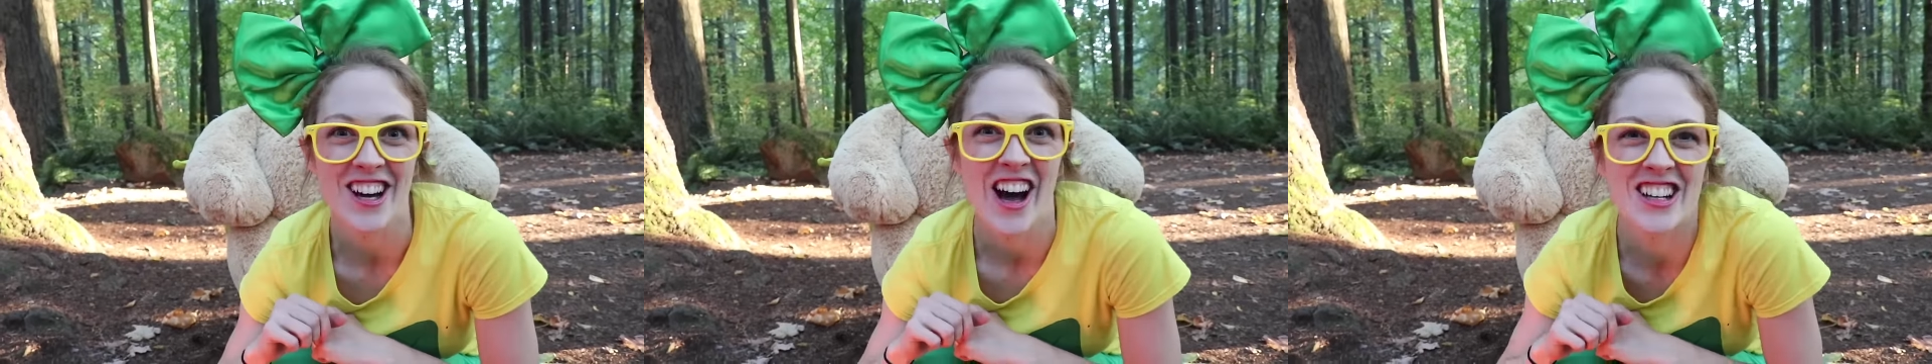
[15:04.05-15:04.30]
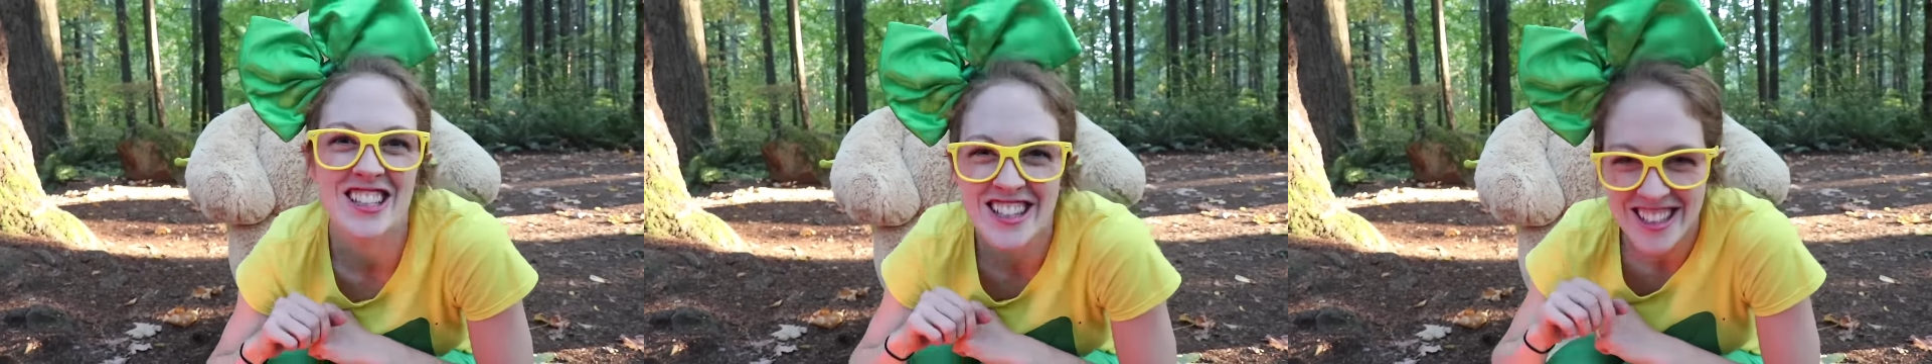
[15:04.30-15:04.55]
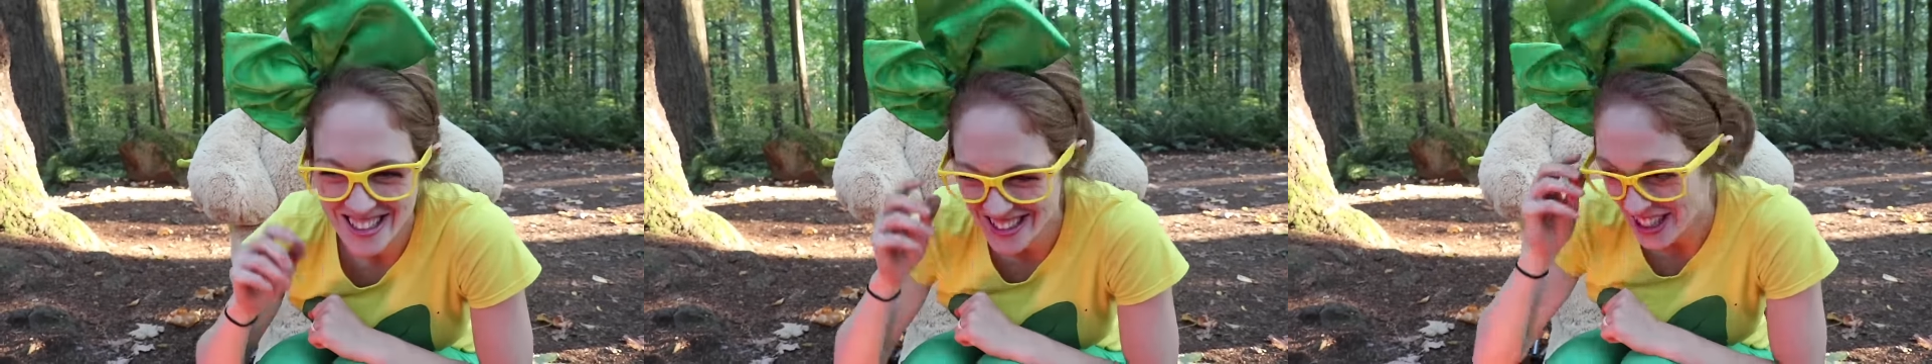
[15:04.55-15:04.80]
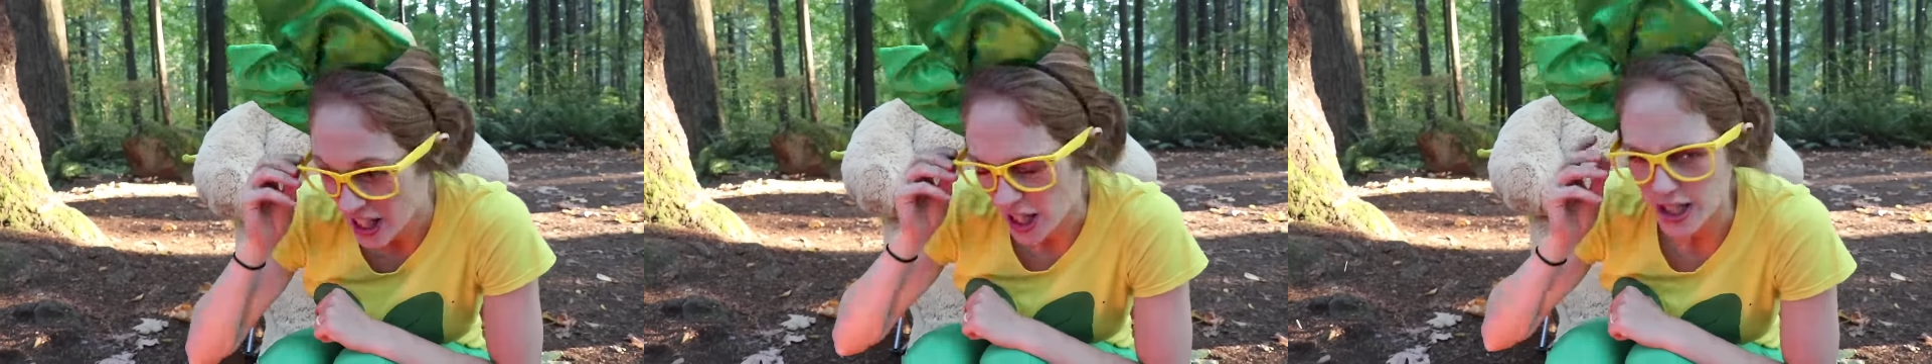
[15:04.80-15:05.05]
dogs.
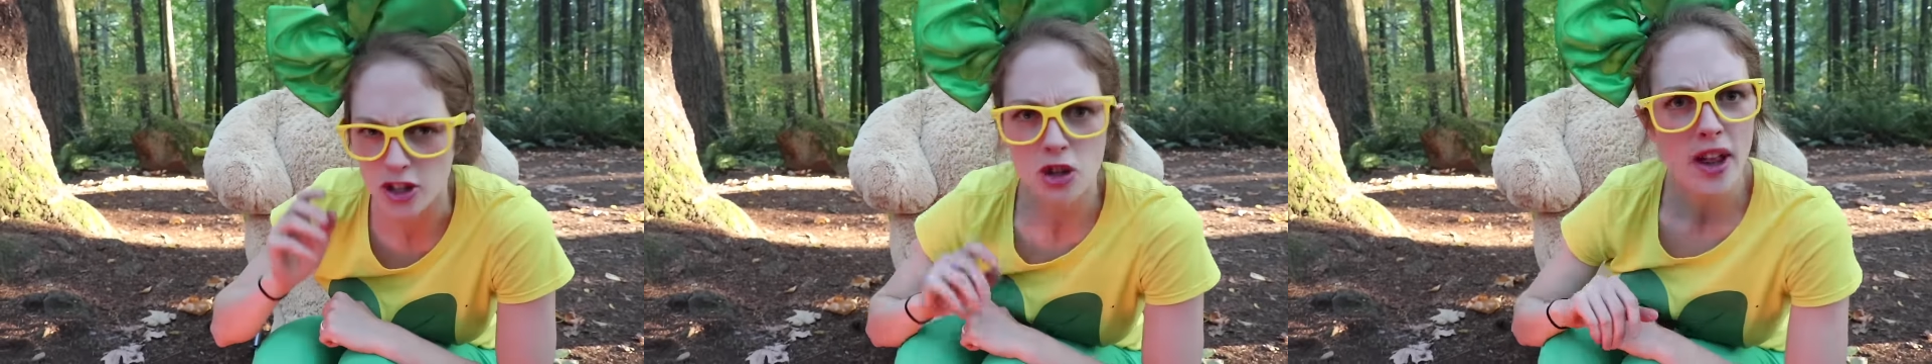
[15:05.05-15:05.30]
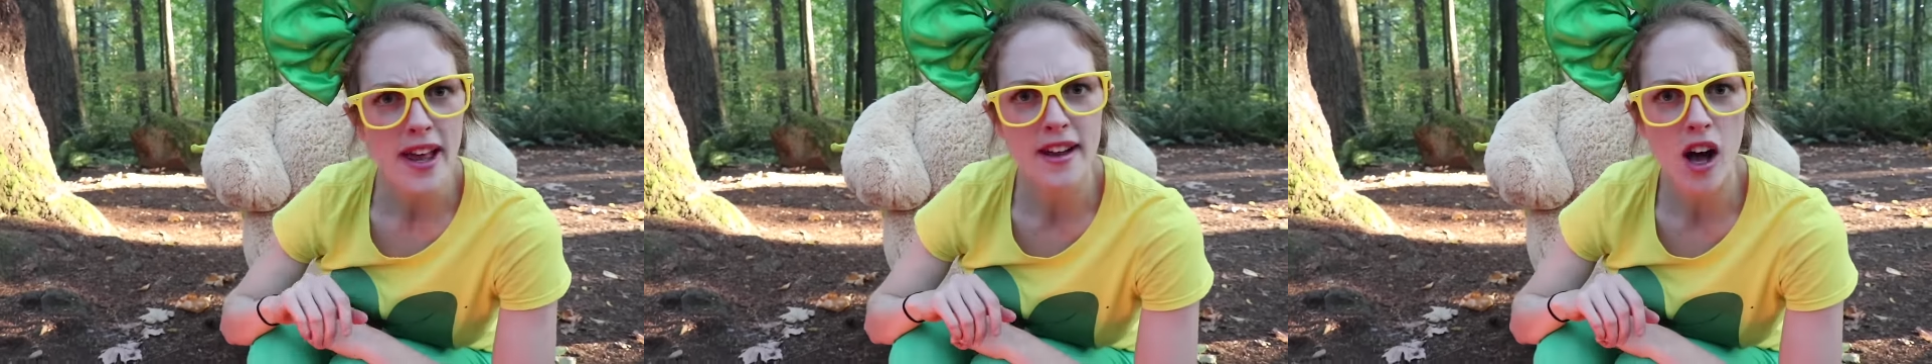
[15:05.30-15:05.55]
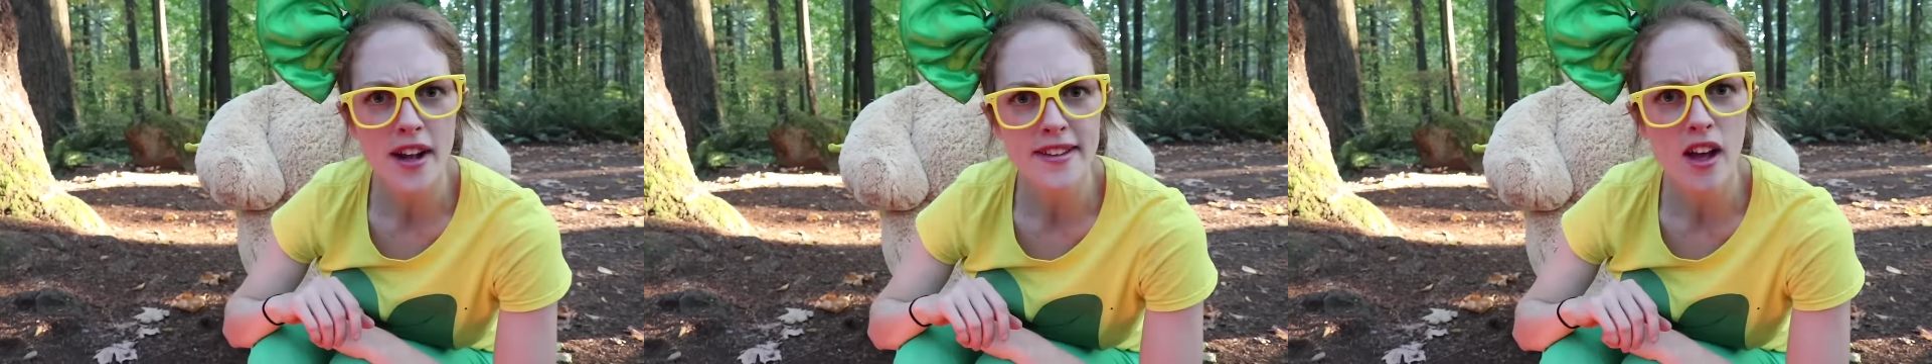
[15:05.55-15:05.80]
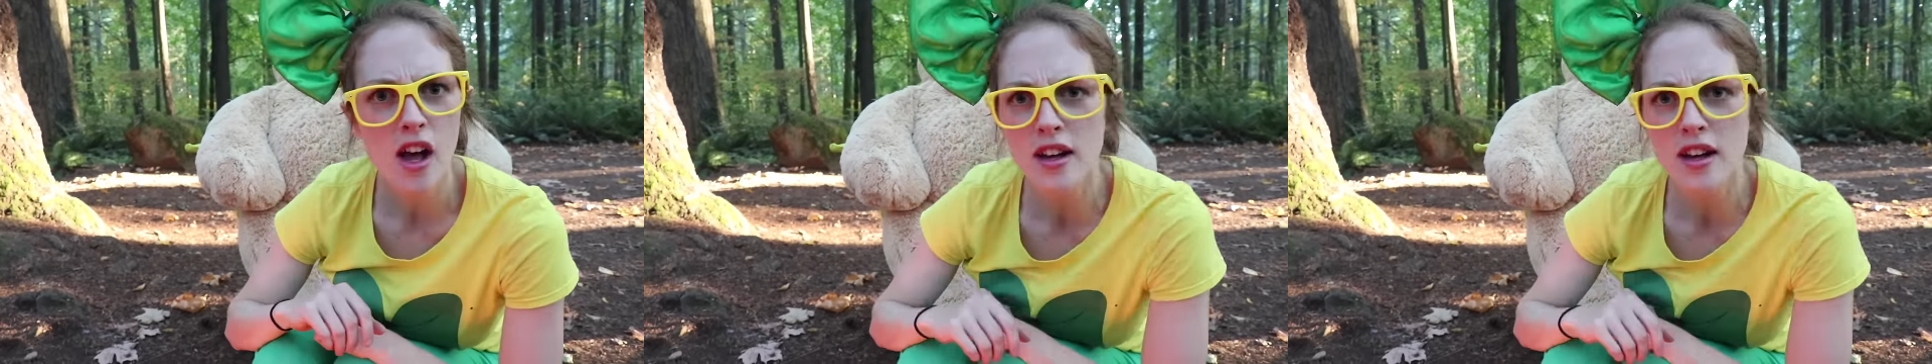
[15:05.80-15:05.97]
Do you like hot